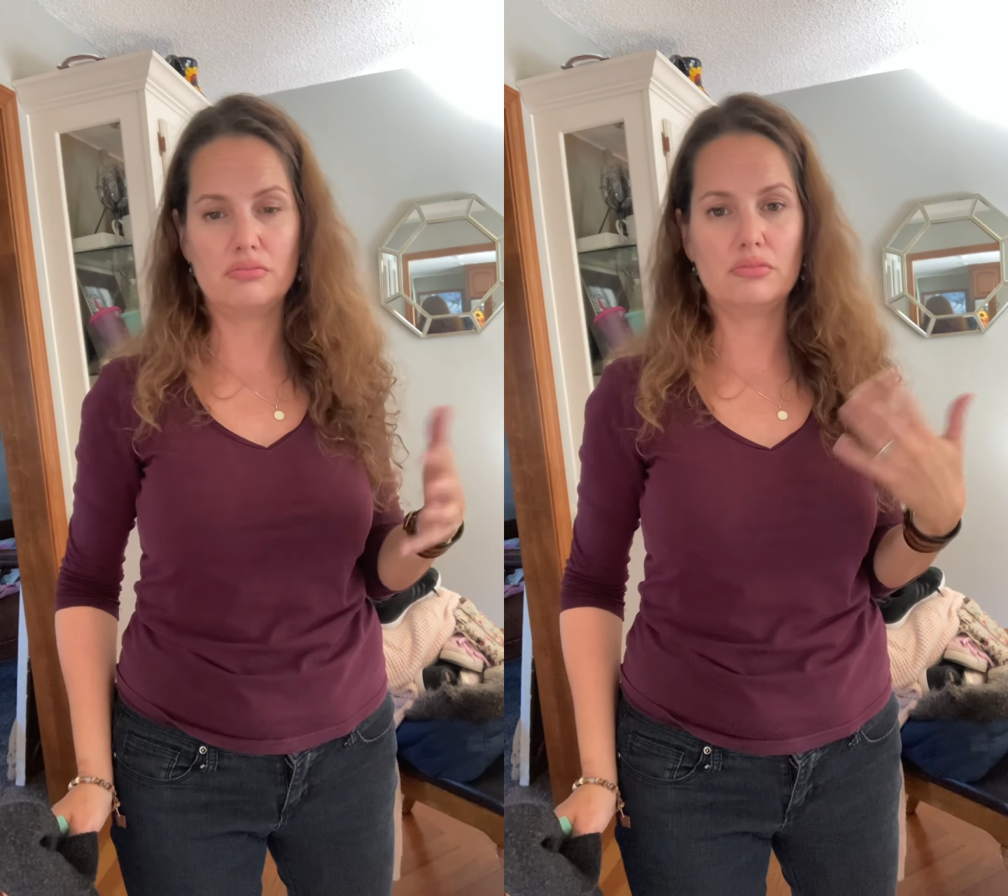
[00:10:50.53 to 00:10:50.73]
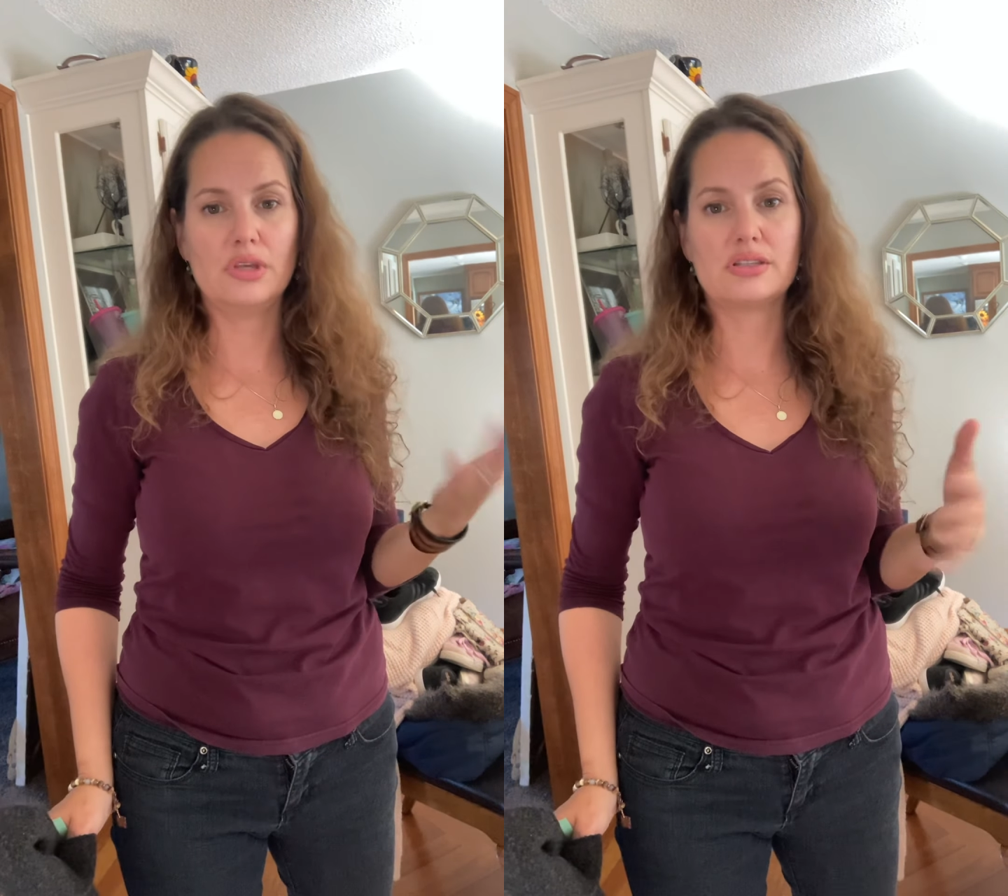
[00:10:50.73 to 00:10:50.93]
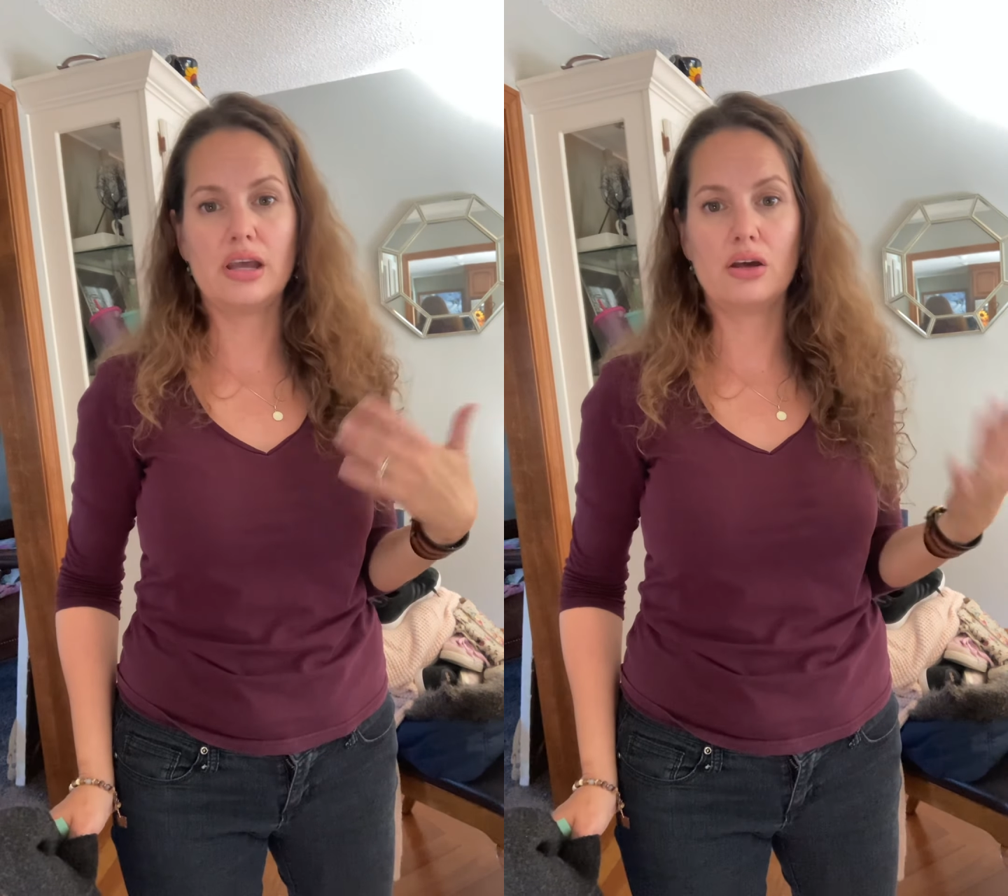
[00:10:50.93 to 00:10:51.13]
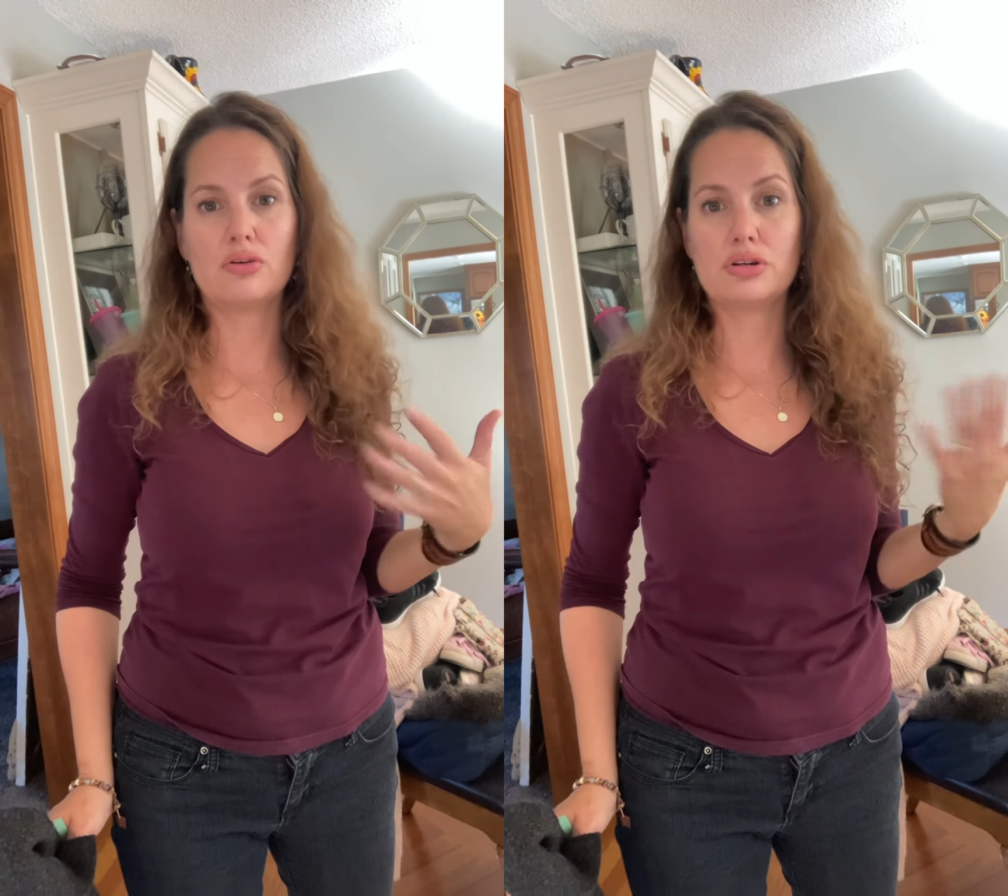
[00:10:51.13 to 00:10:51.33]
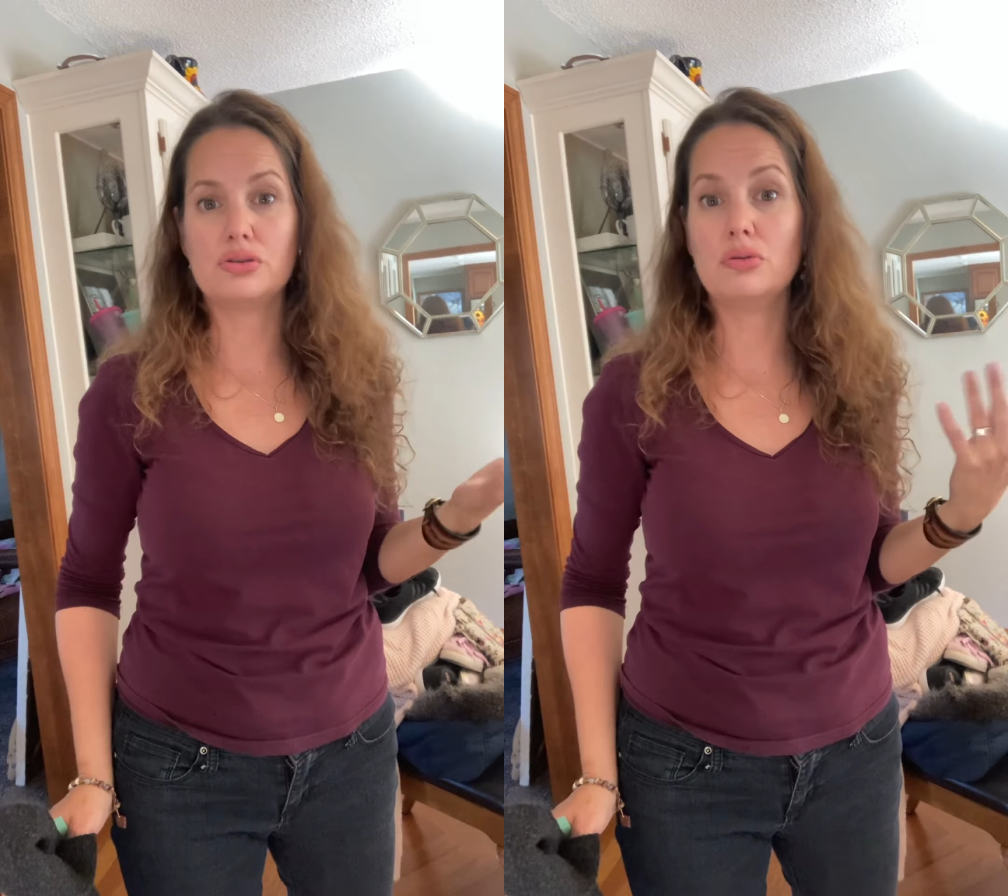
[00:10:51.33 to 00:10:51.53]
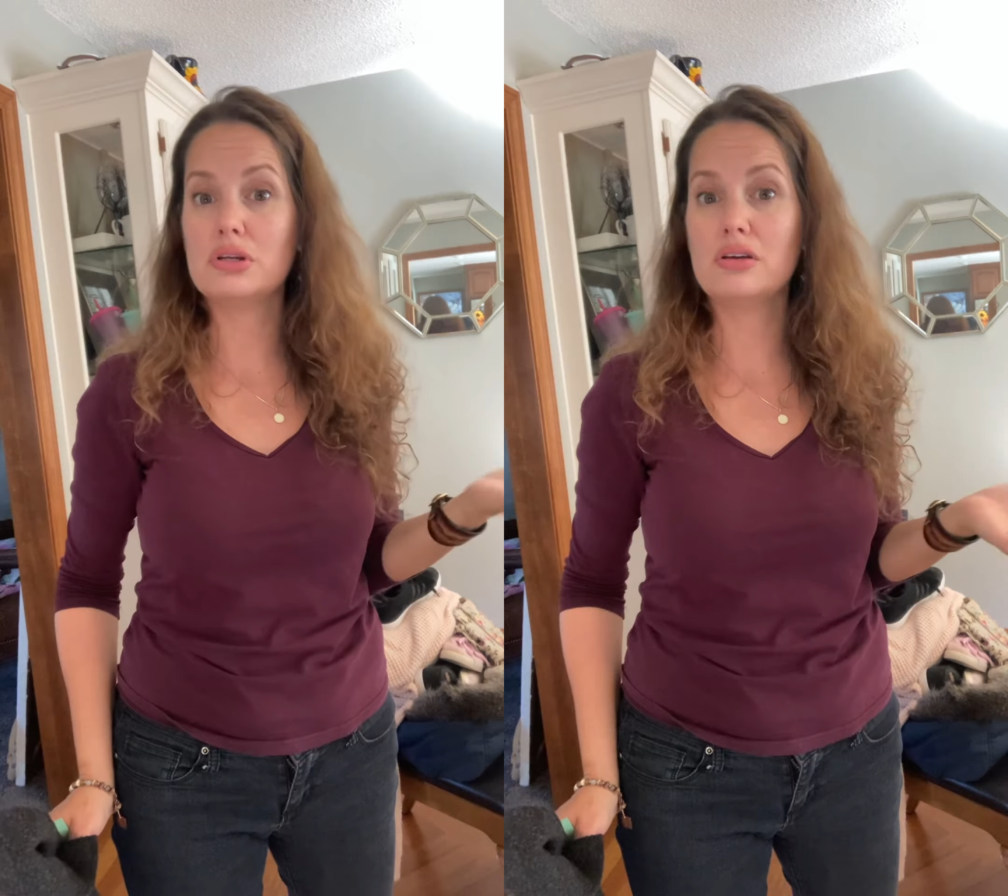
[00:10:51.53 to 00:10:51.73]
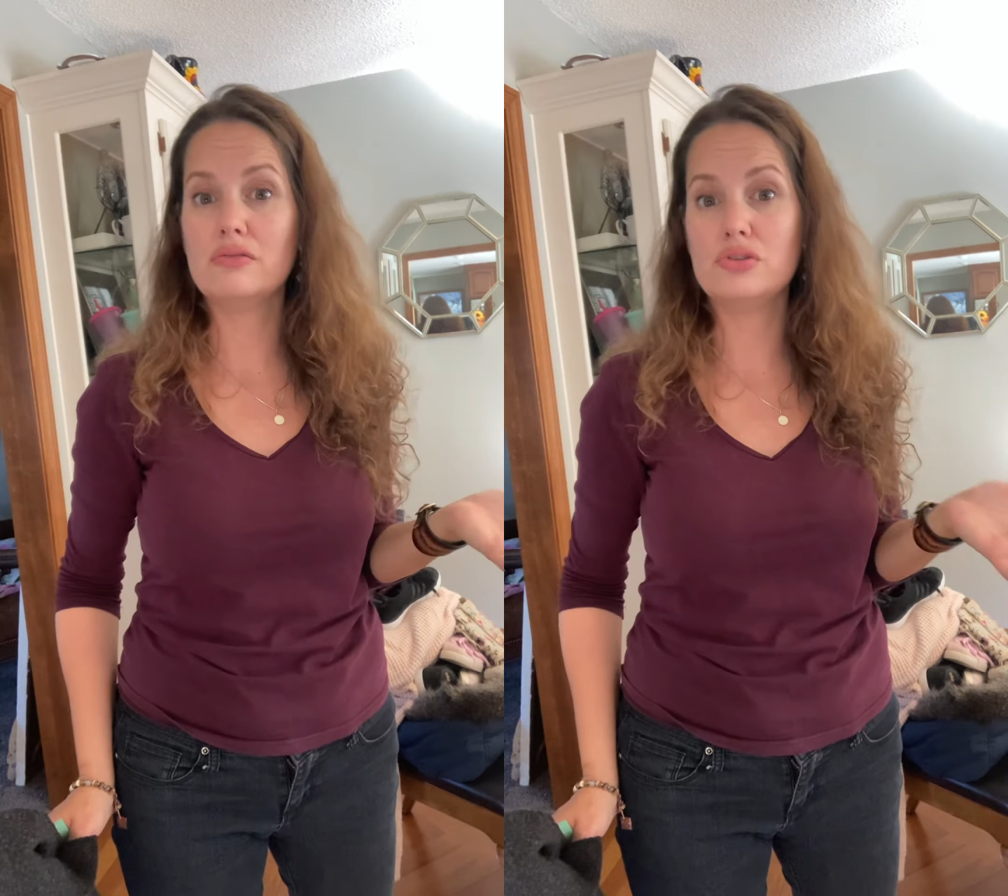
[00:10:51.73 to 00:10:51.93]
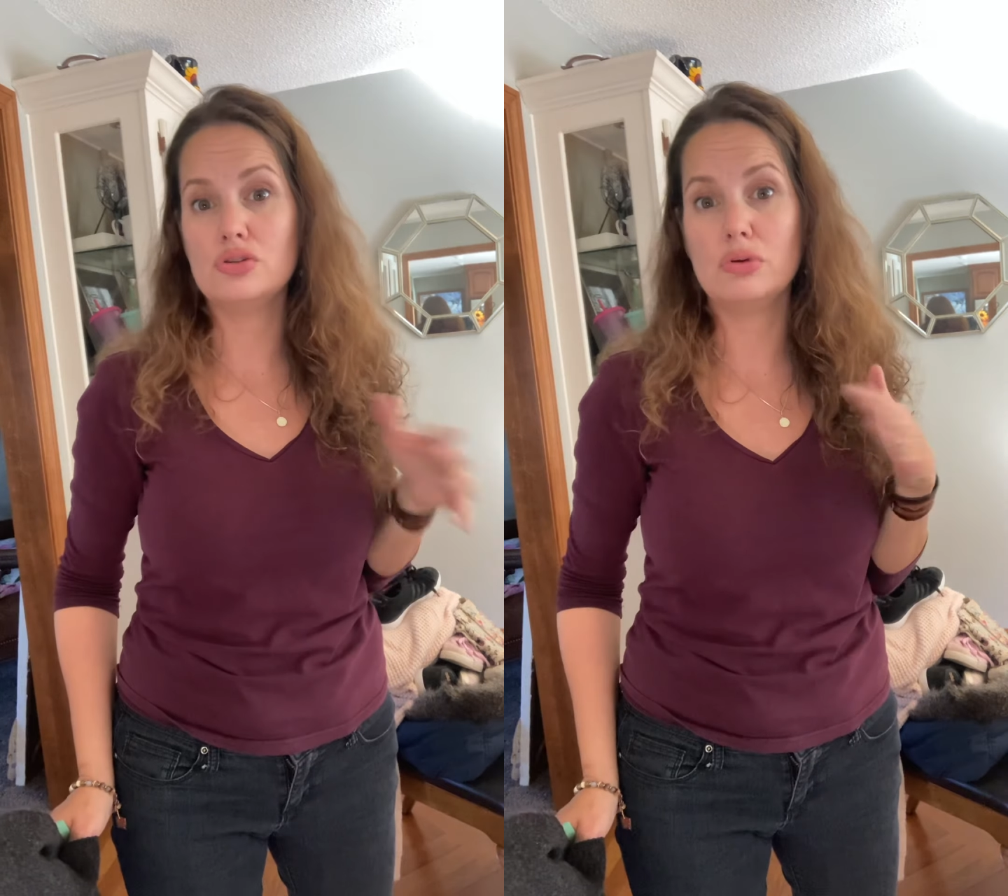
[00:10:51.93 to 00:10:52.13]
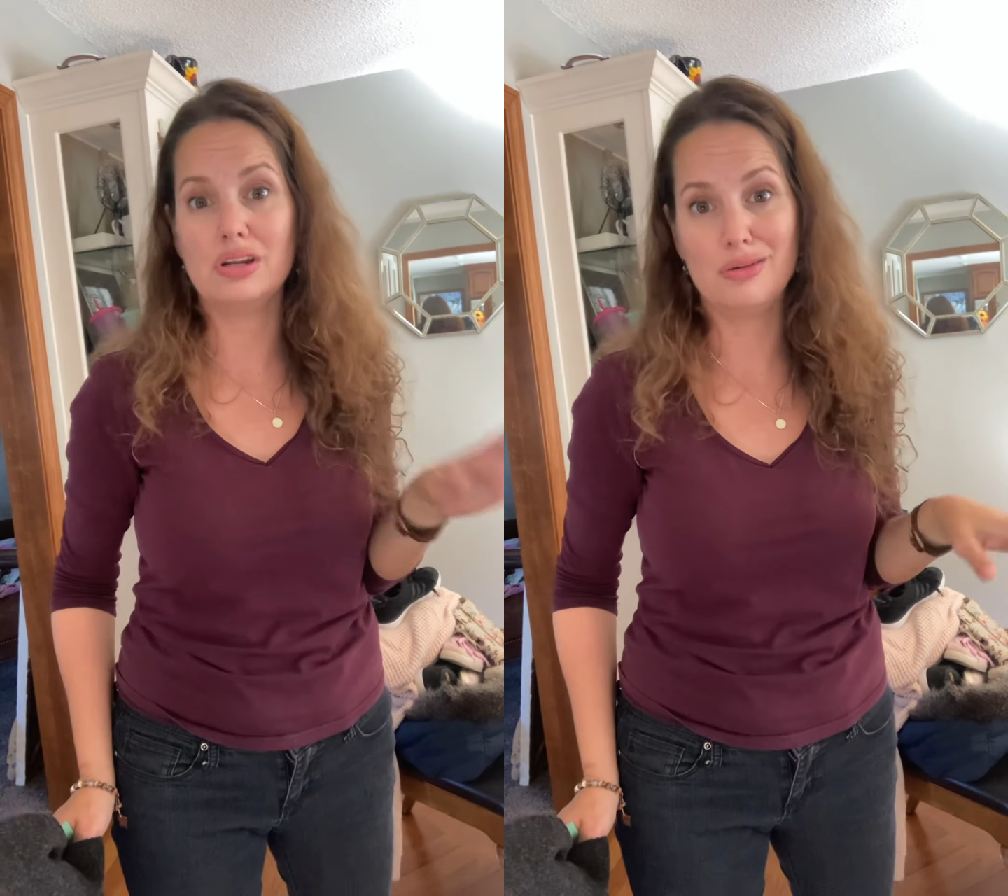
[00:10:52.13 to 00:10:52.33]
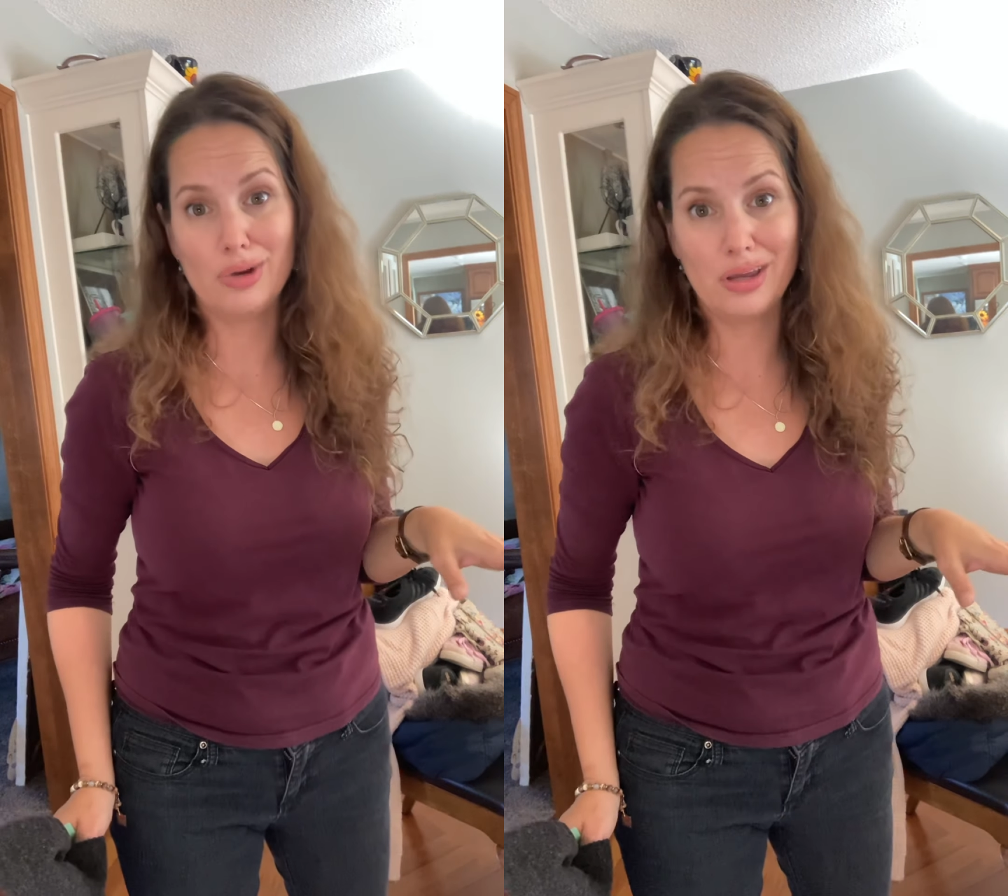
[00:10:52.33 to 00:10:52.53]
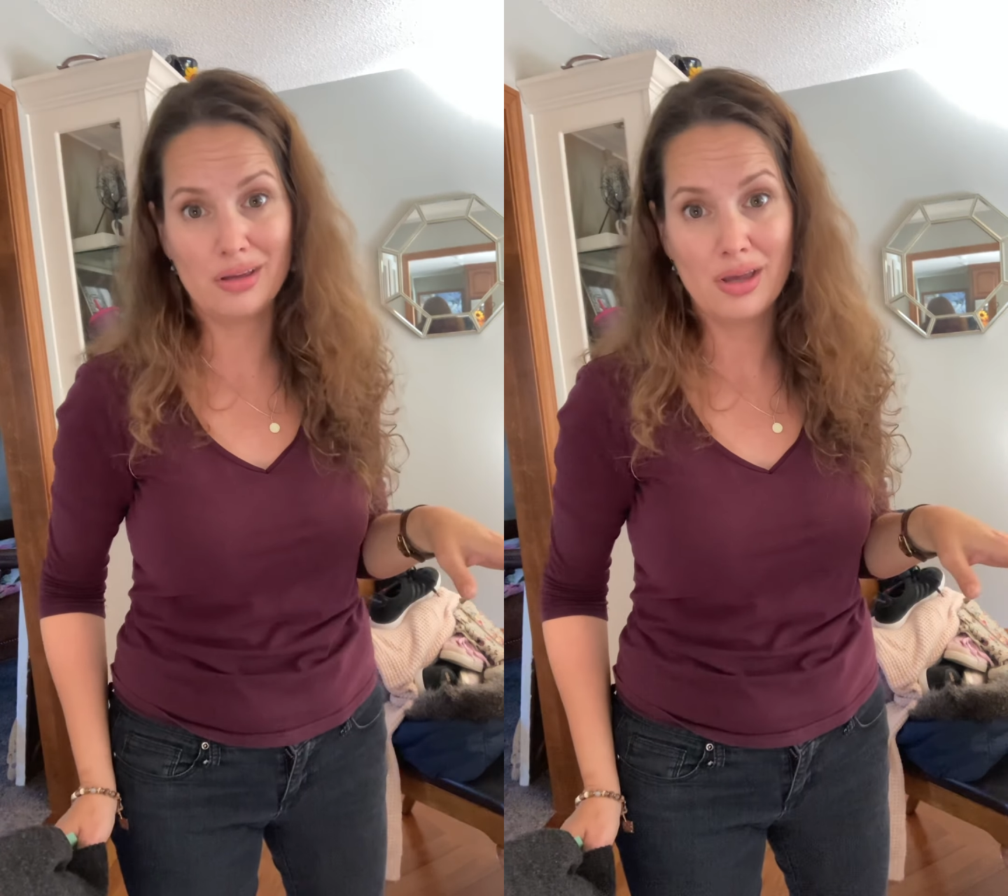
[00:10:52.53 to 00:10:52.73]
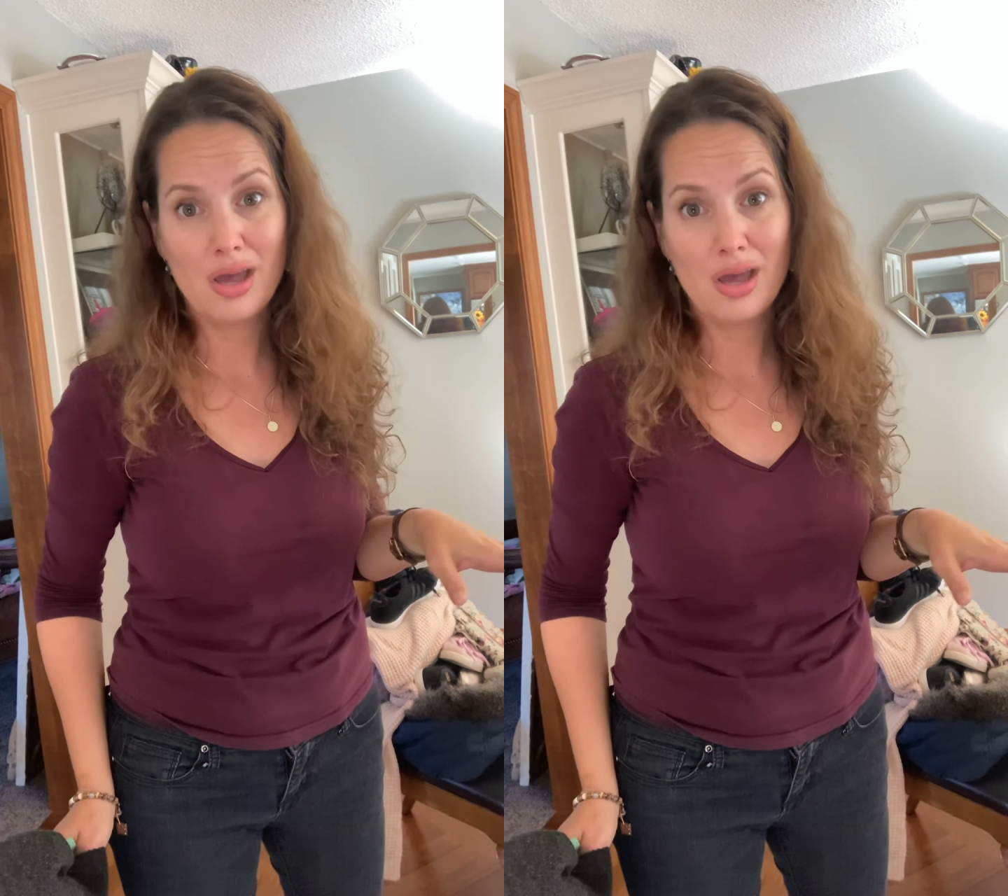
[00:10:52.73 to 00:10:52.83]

that's counterintuitive, do it anyway,